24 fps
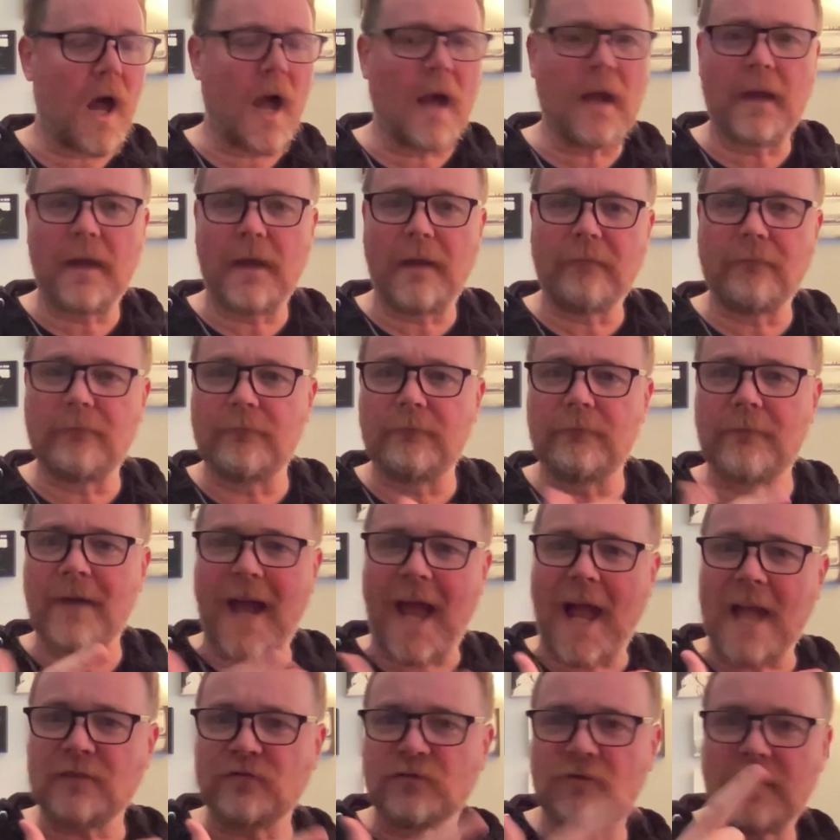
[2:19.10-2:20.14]
Like, for
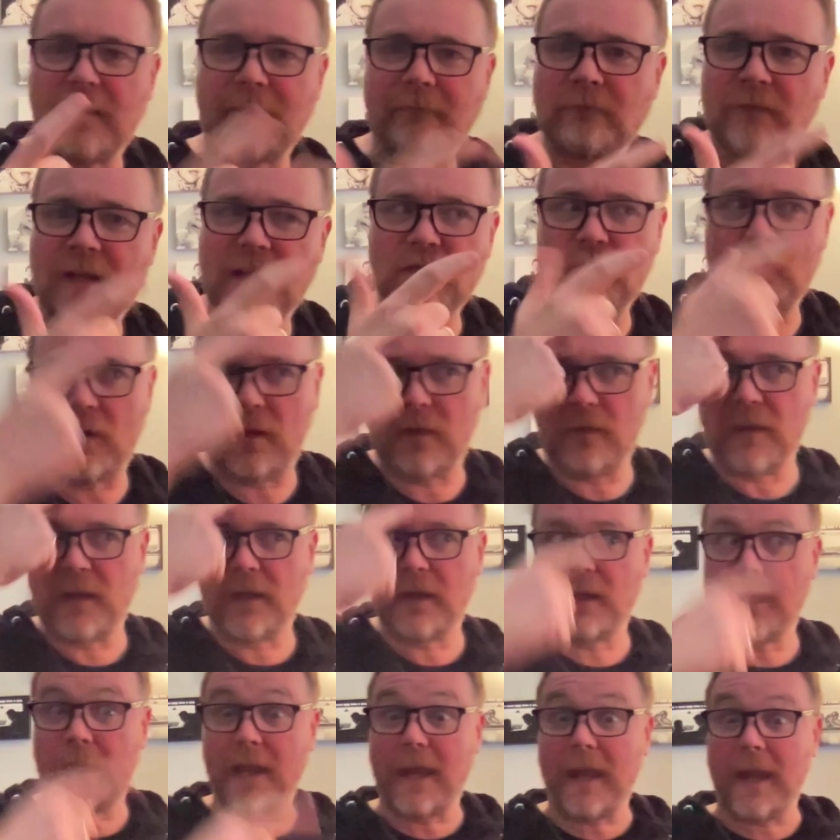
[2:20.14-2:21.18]
example, you watch an
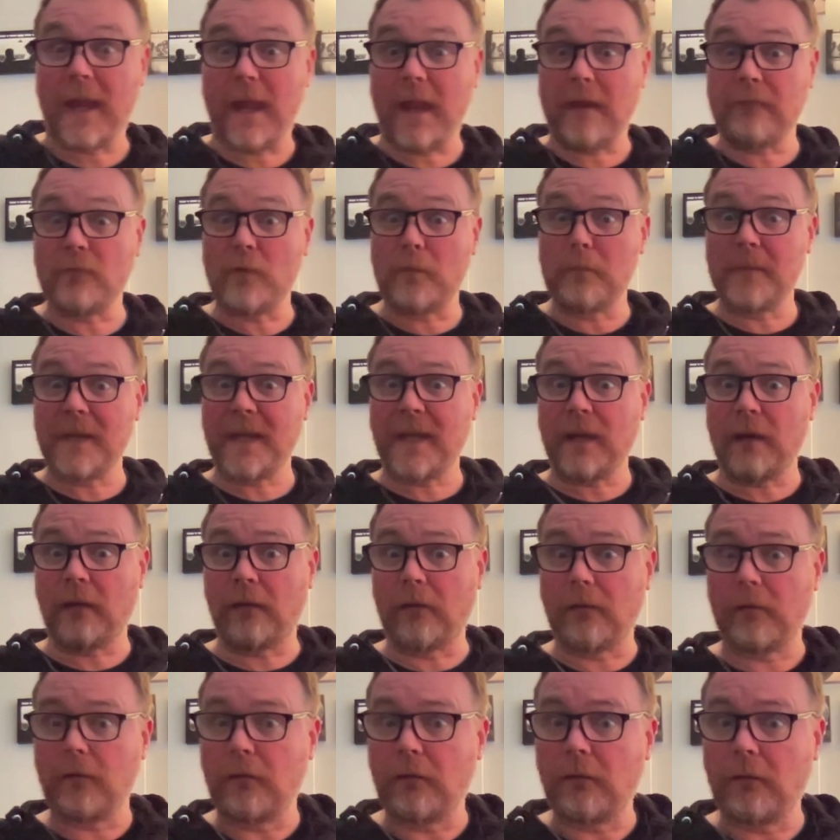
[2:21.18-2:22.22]
action film, you put
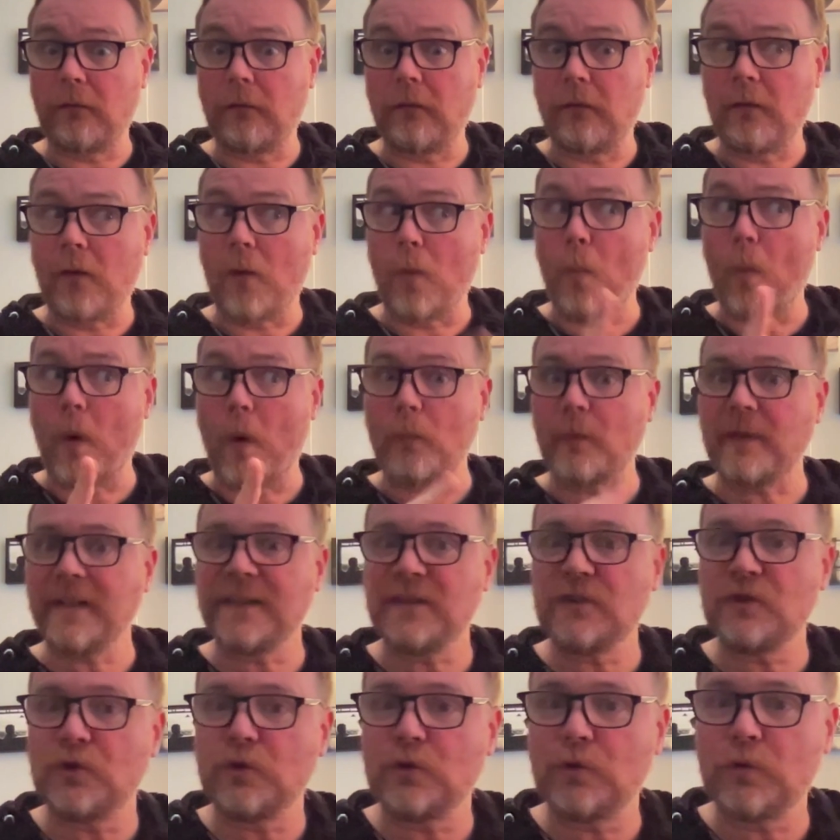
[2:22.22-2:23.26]
yourself in the place of the
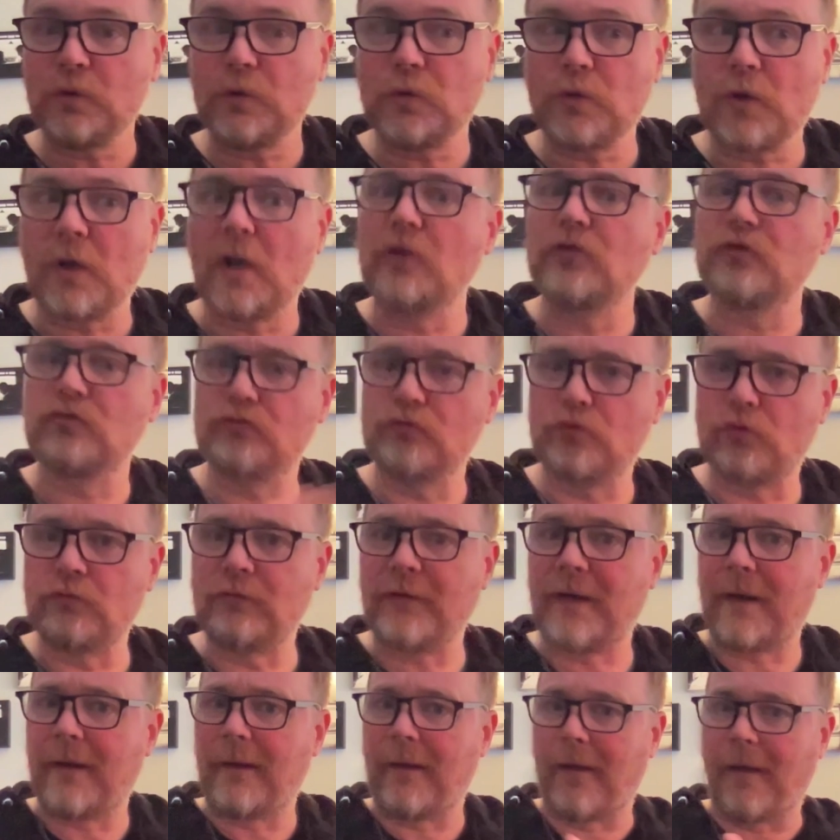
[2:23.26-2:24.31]
hero and you think,
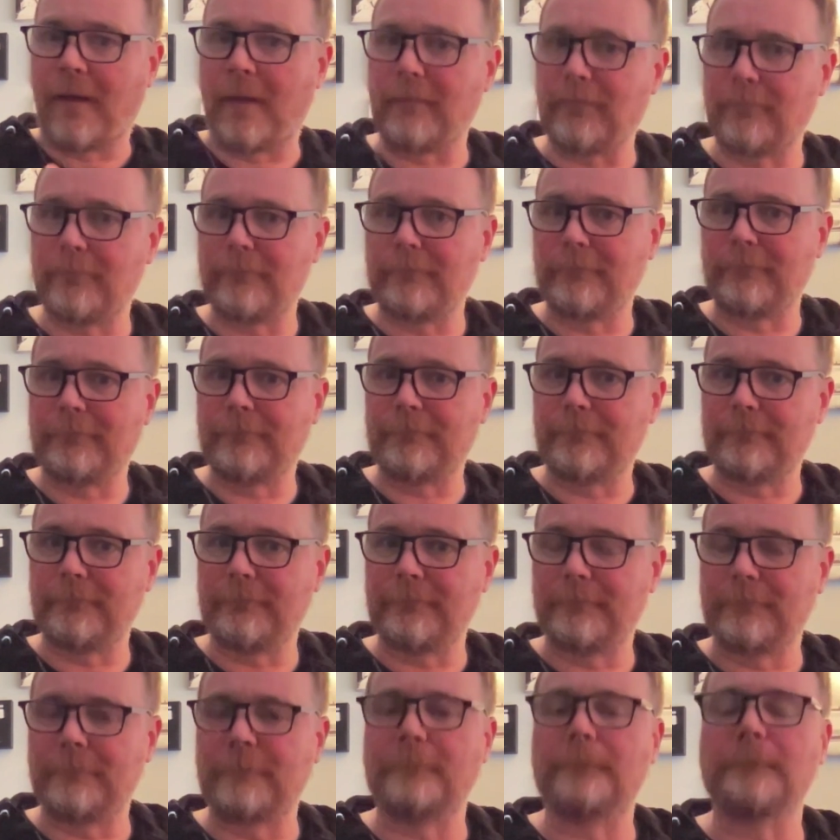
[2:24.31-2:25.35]
well, what would I do in that
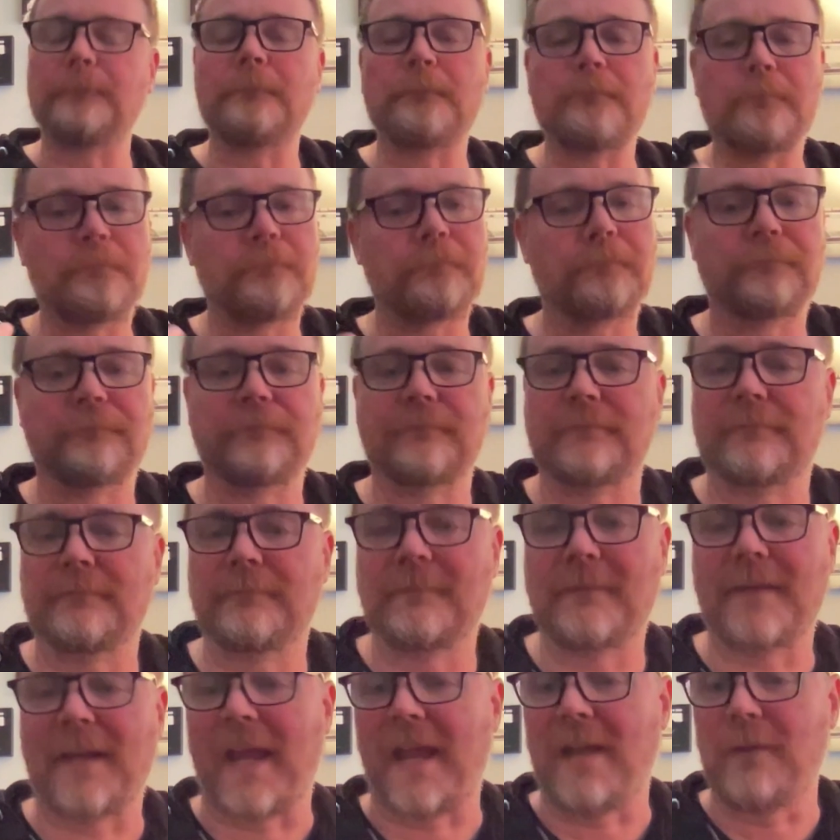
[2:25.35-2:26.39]
situation? So story
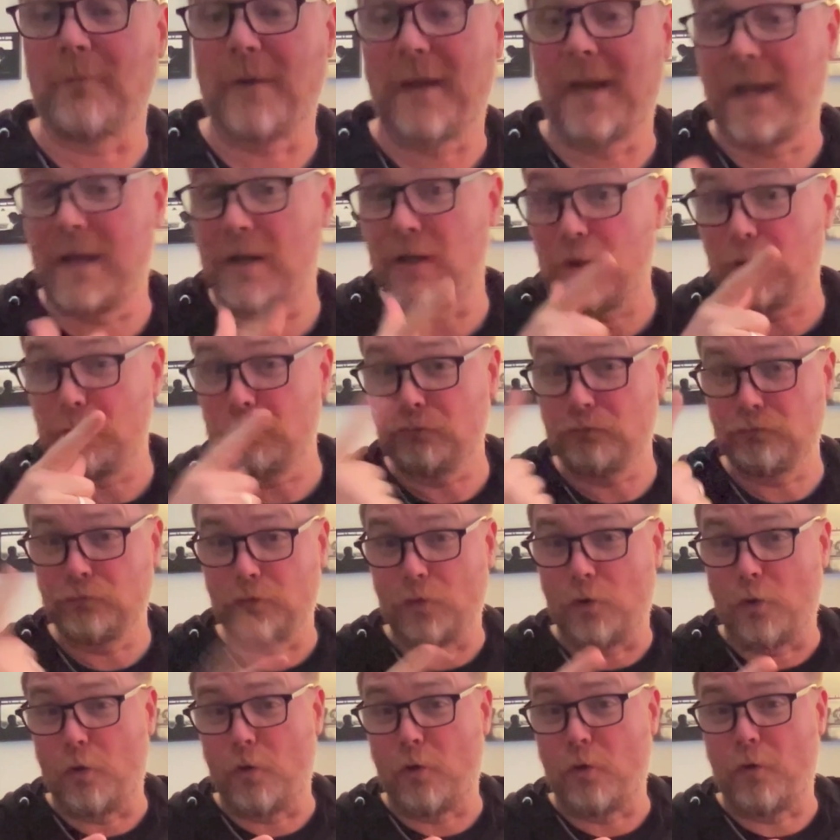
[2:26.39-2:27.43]
helps us to
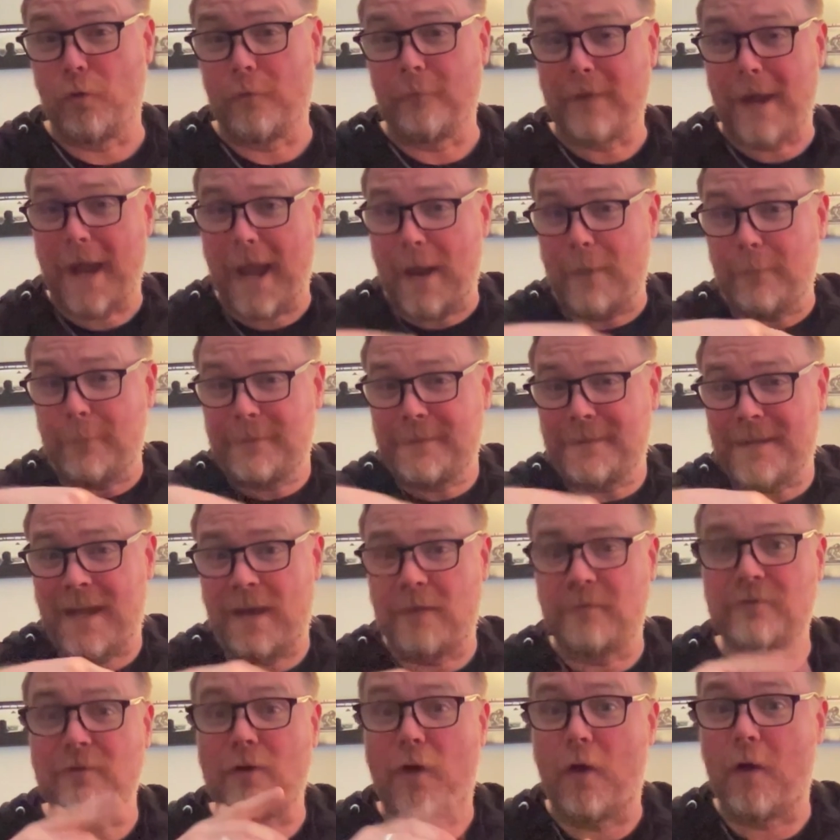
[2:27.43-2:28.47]
practice life. I
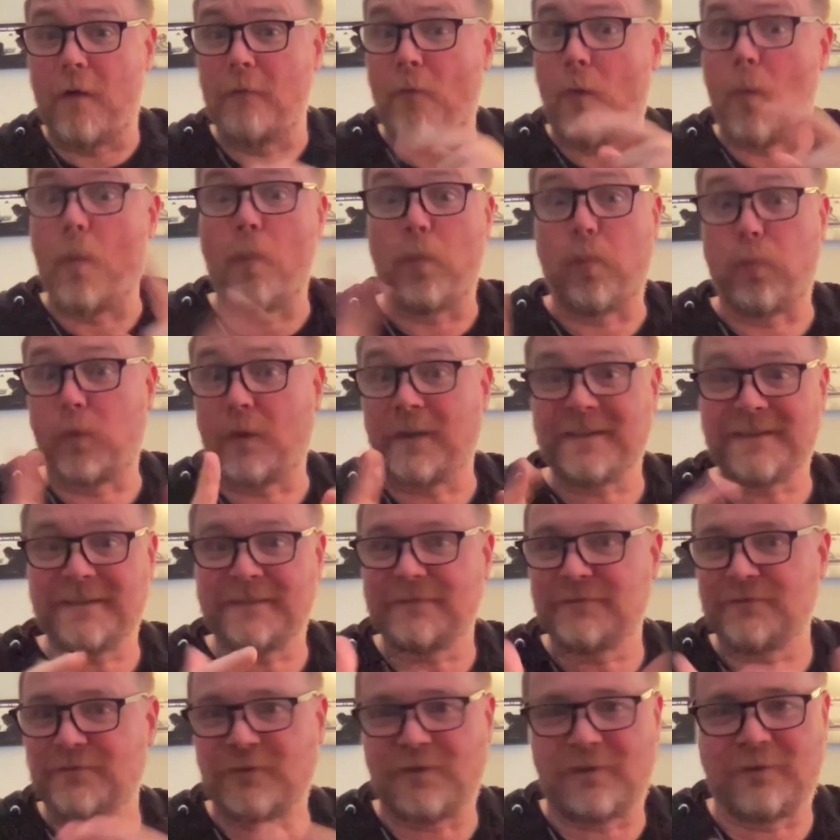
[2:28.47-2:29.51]
mean, I could talk hours and
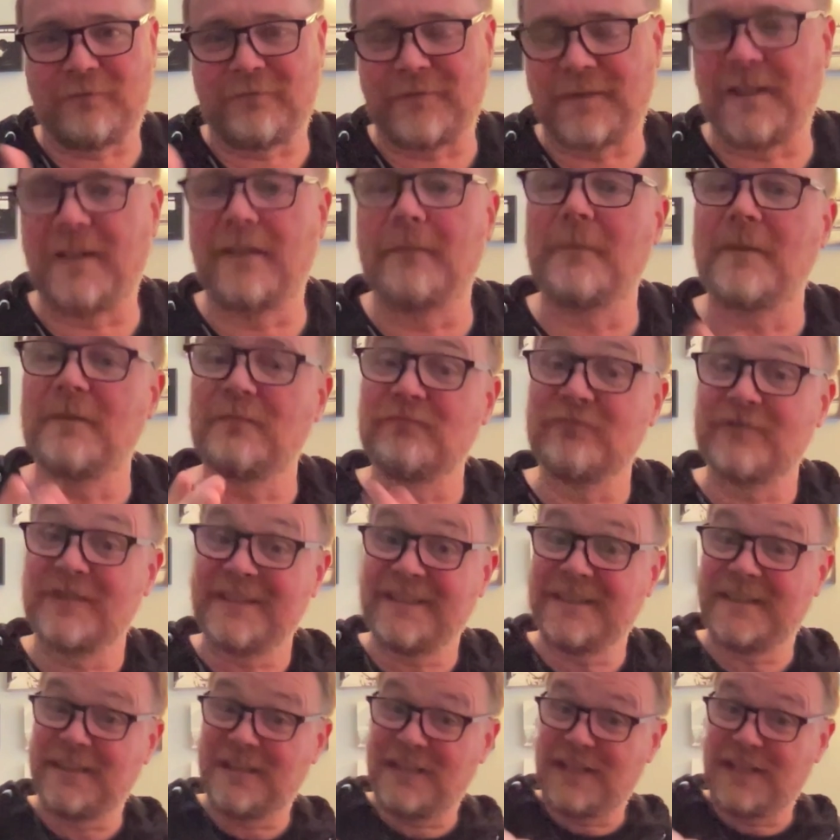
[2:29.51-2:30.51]
hours about what story is,